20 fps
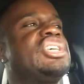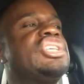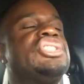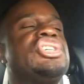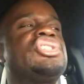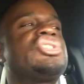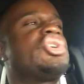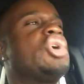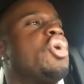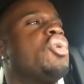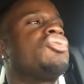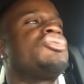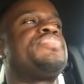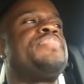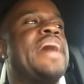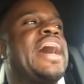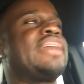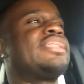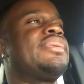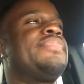It just goes
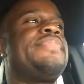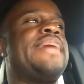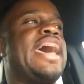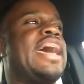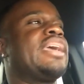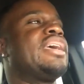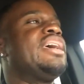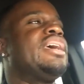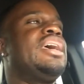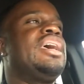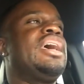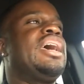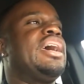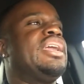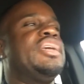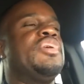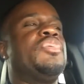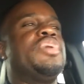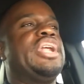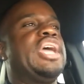back to back,
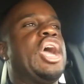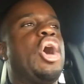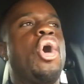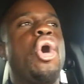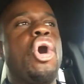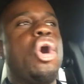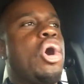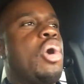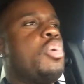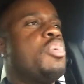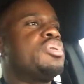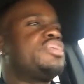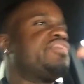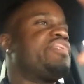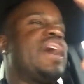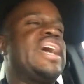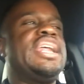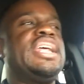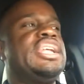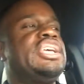and then when they all was
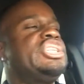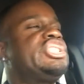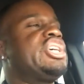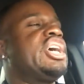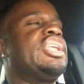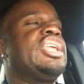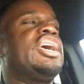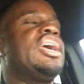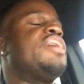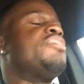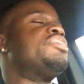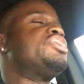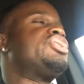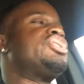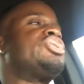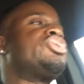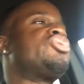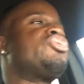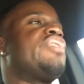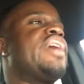fighting each other, it was
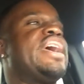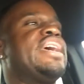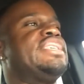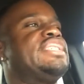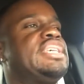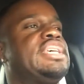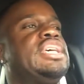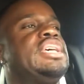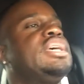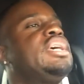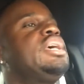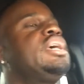just crazy.